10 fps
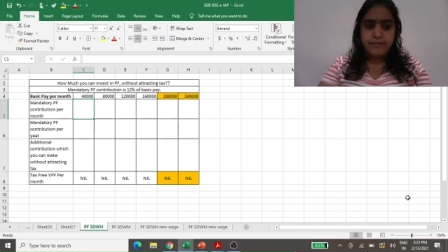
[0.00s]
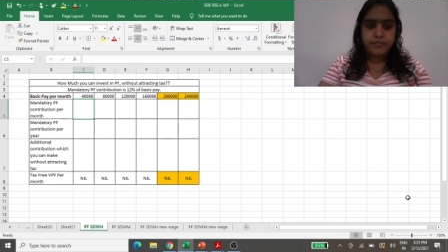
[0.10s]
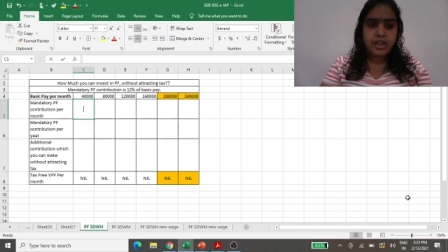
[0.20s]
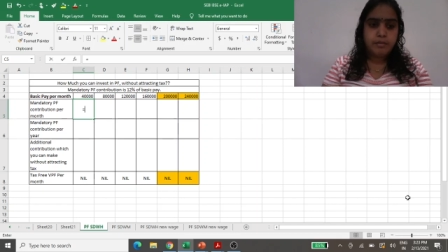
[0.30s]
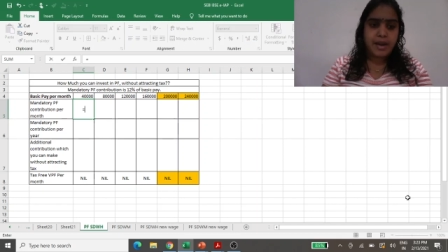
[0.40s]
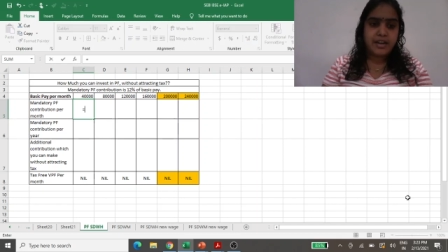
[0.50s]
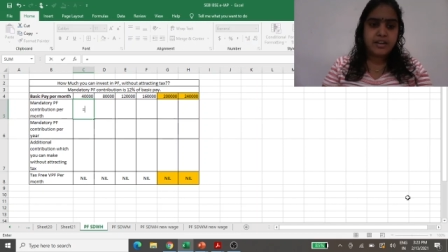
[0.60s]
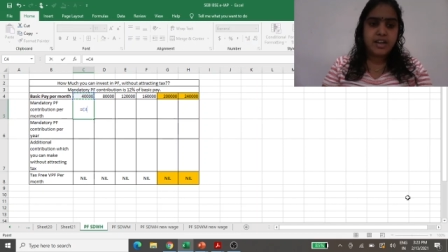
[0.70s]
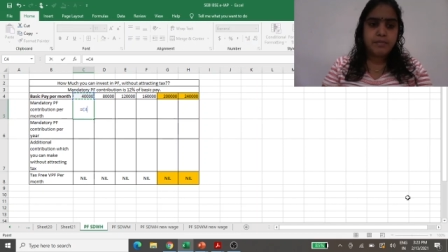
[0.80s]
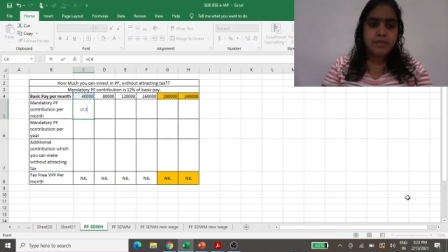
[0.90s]
Then
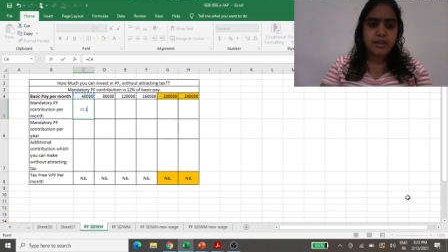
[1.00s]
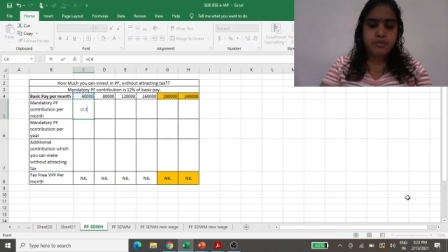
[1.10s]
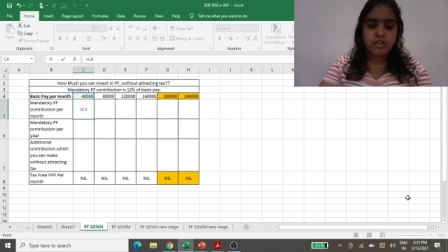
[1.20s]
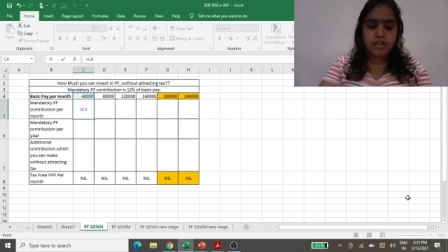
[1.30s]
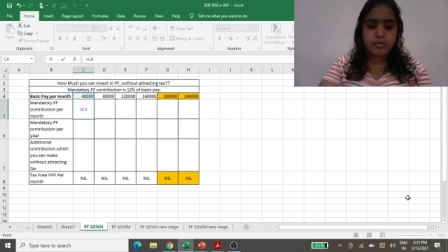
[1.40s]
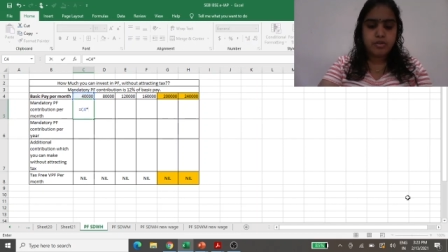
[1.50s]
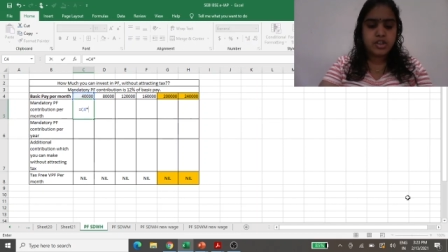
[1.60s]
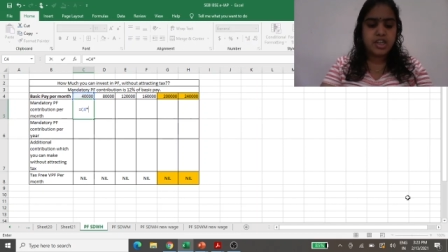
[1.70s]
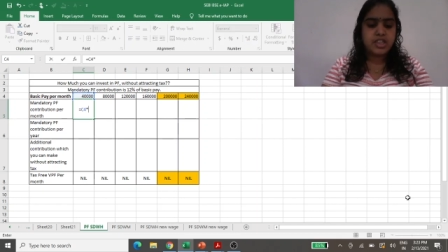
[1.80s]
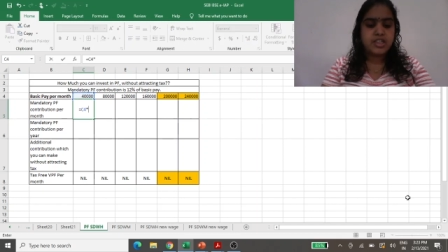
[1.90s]
mandatory PF
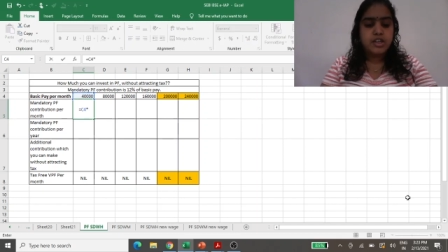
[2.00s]
contribution is